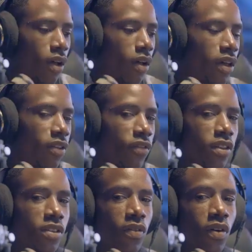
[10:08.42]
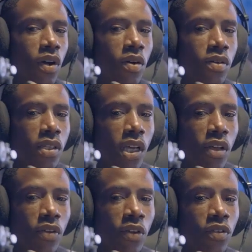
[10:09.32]
Okay, first of all, I'll say
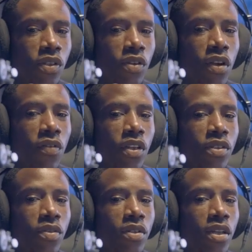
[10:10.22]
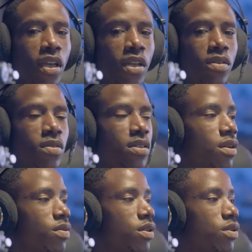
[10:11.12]
a photographer is someone that gets to
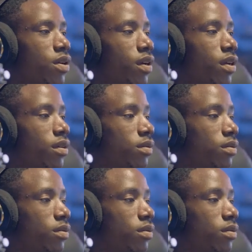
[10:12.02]
tell the story.